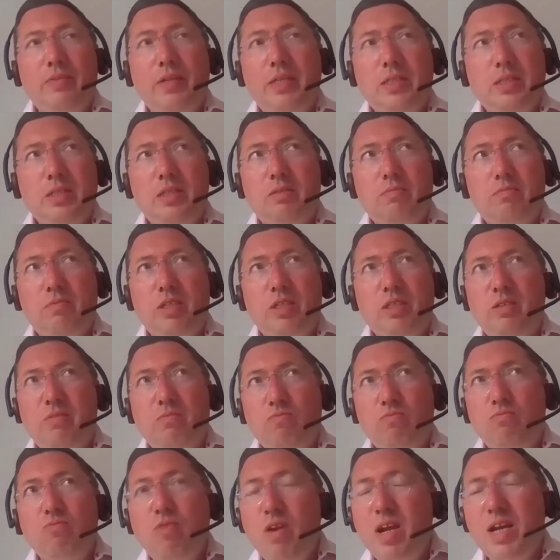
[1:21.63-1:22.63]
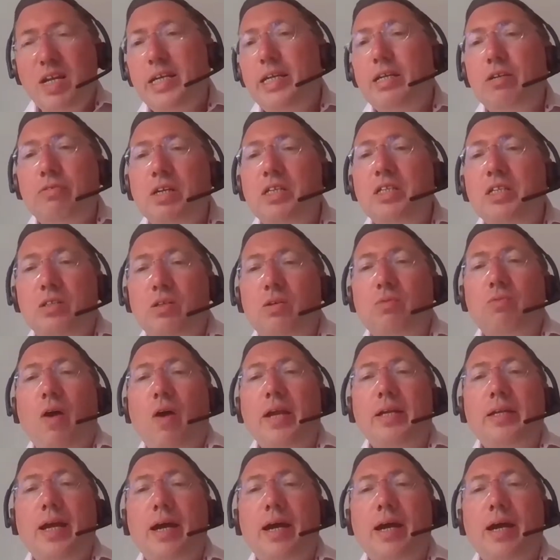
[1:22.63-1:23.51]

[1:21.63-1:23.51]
And this is really critical